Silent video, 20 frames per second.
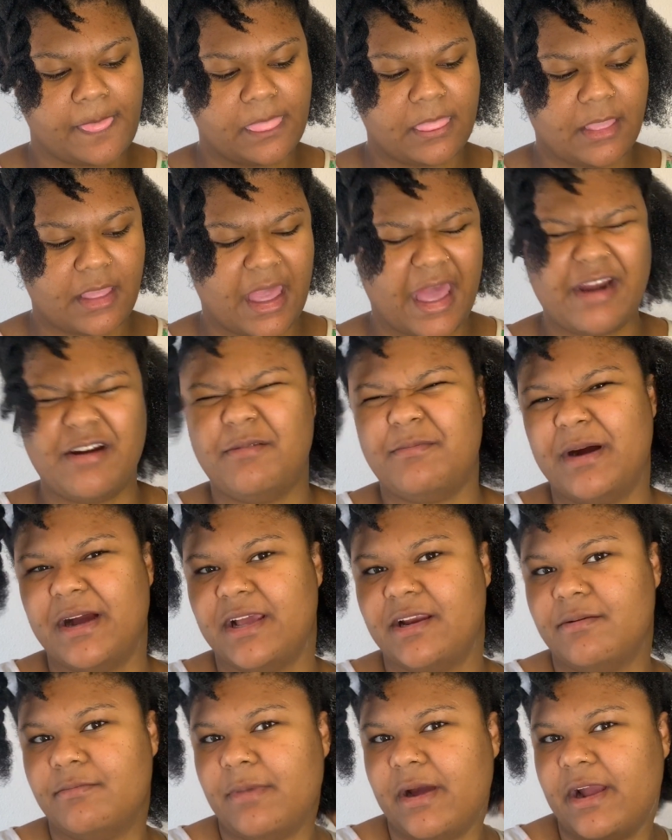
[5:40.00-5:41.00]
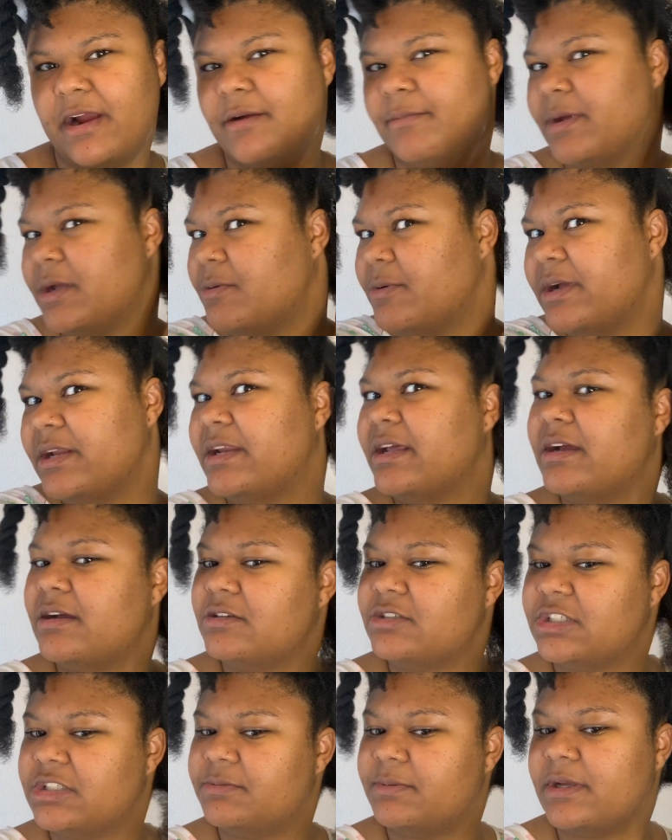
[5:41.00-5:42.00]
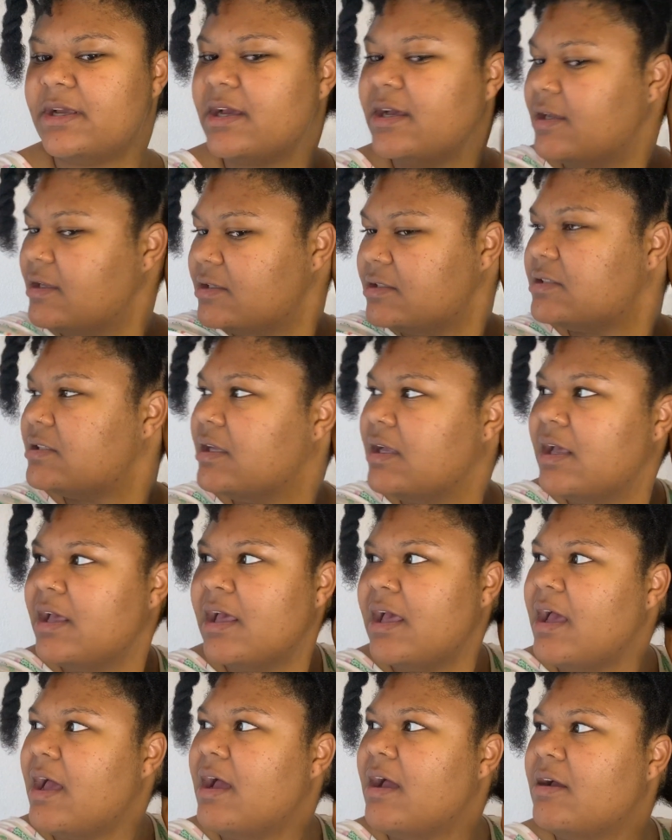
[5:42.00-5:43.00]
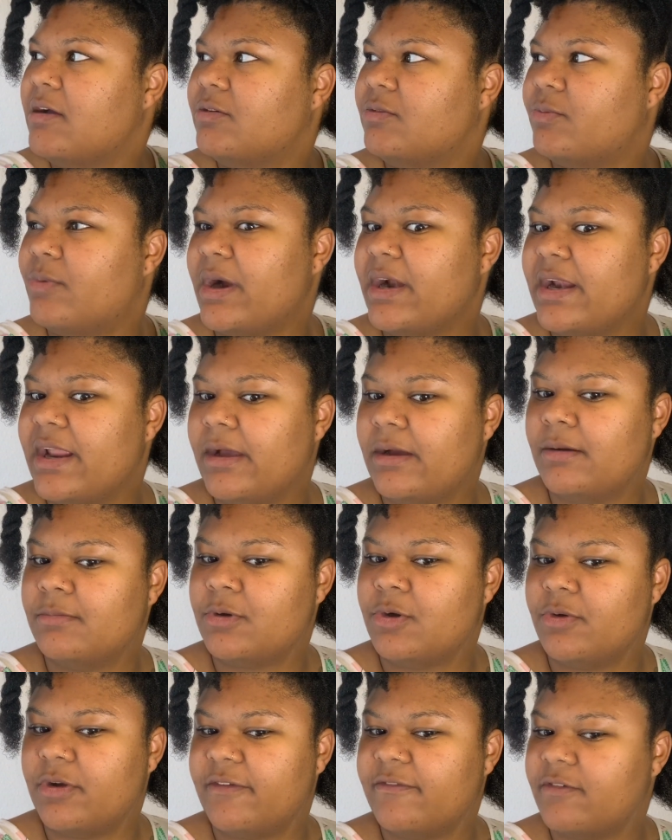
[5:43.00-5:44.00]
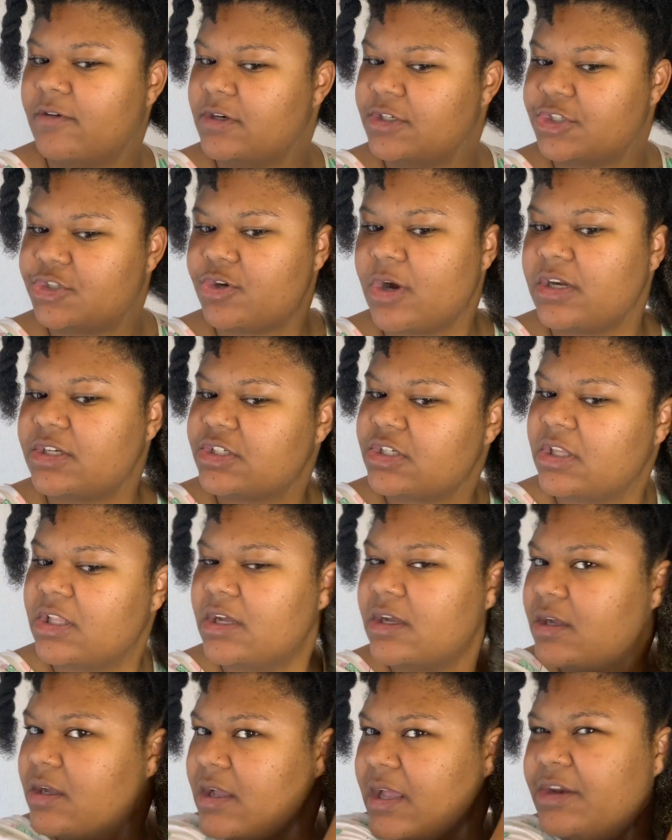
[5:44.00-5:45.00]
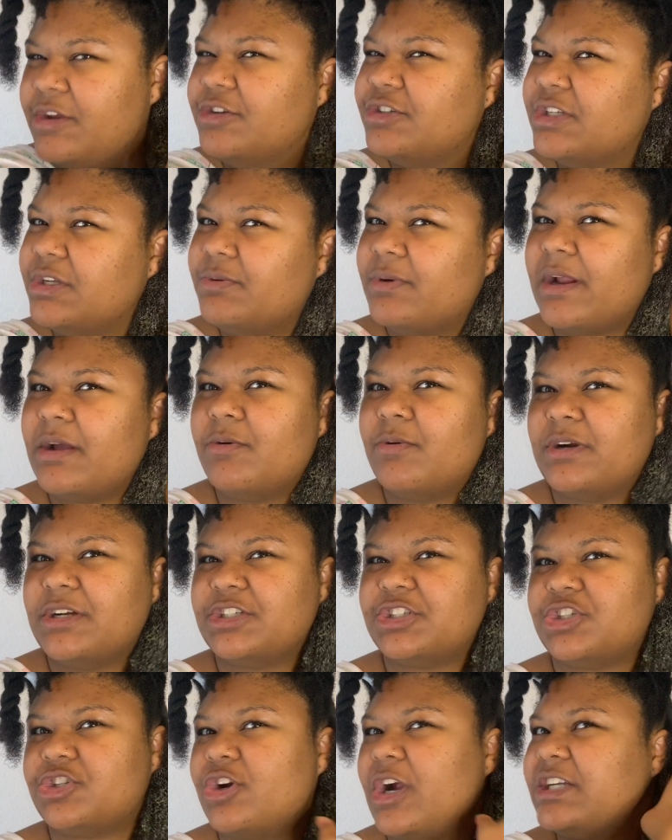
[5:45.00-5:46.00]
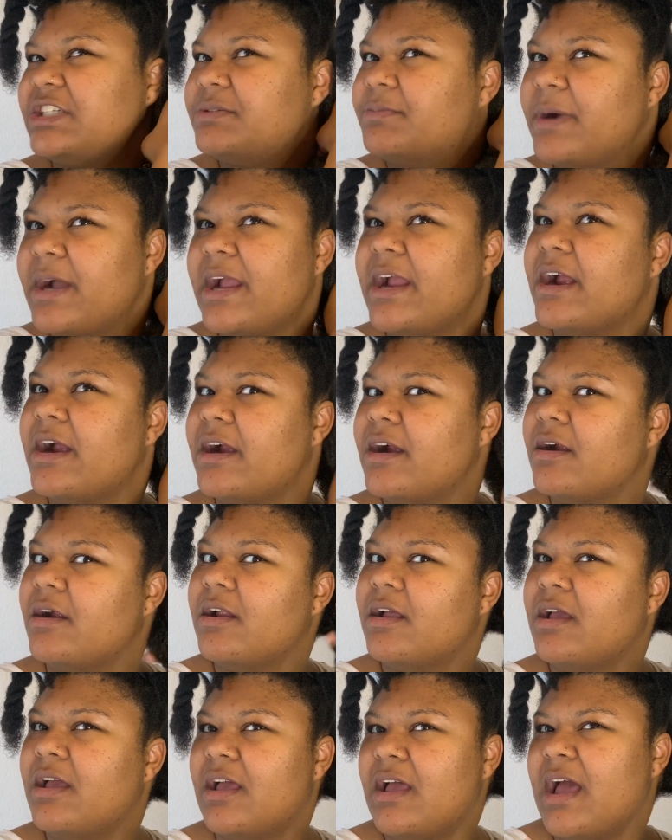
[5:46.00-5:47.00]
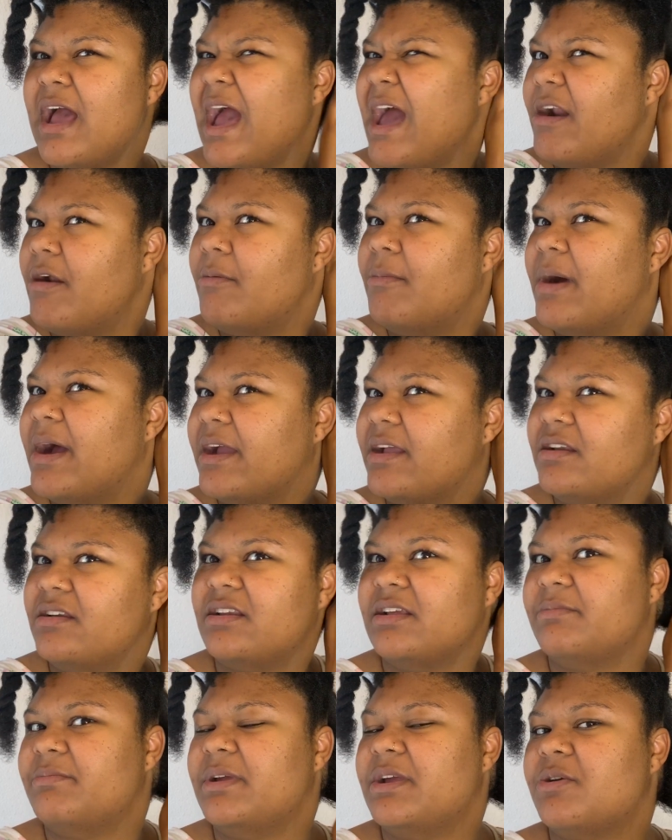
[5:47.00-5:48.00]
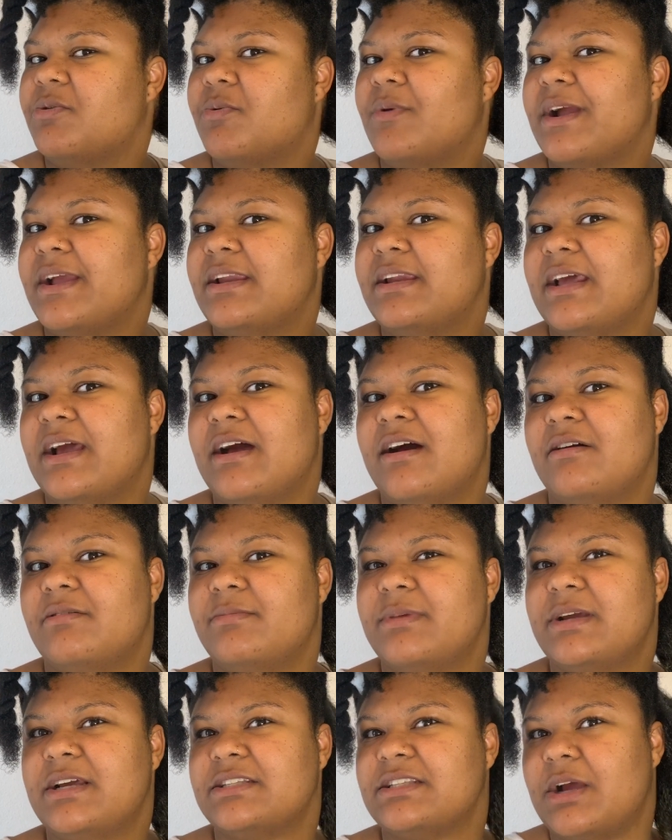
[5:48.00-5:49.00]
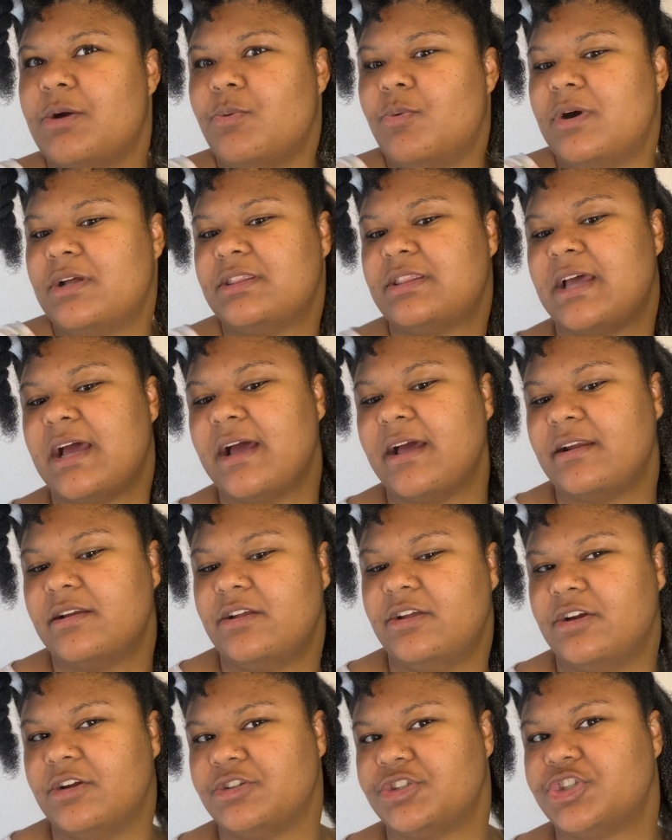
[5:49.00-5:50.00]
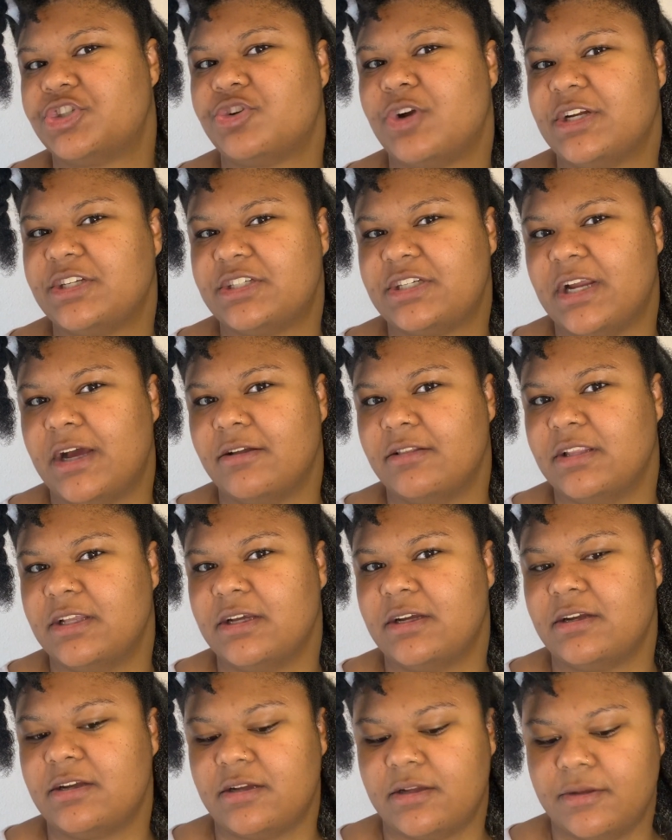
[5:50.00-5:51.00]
I don't mind my hair being weighed down just because right now I'm going for a stretch look, and usually when I want to stretch my hair, I don't mind it being weighed down because I want that, you know, stretched out look.